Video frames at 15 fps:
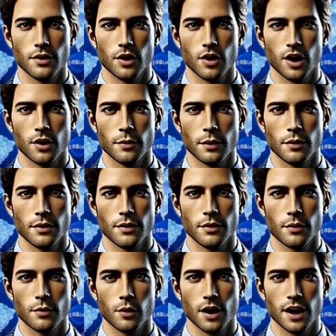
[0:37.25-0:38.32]
Trump,
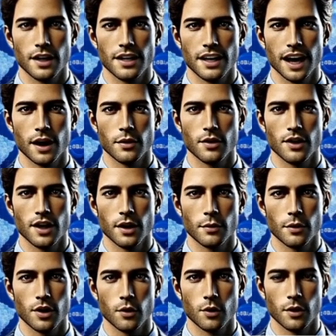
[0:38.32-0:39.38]
red encounter
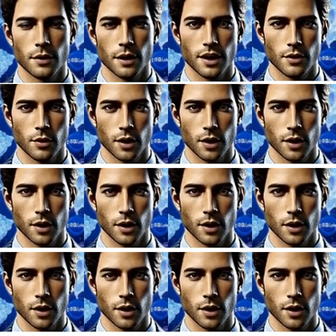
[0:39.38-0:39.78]
numbers remained